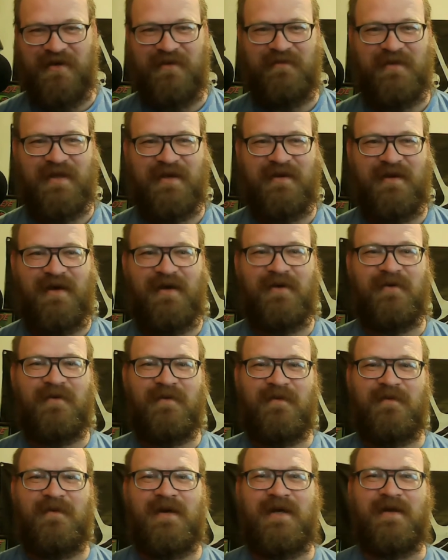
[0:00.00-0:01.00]
I'm like, oh,
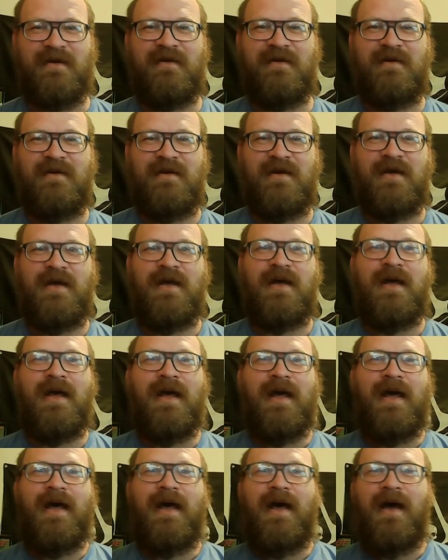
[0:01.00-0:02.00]
what?
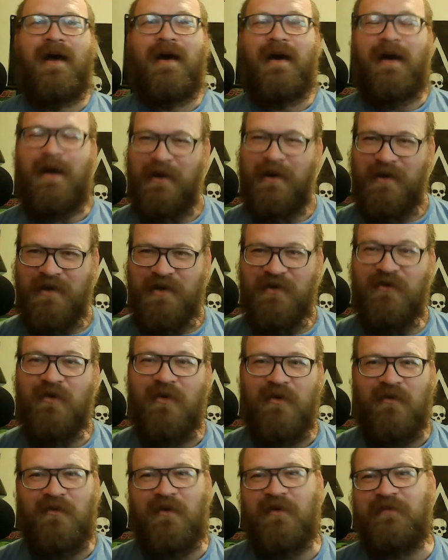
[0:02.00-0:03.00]
Are you
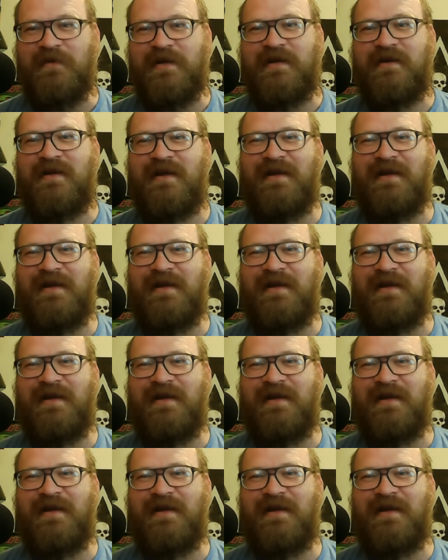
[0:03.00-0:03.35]
a woman?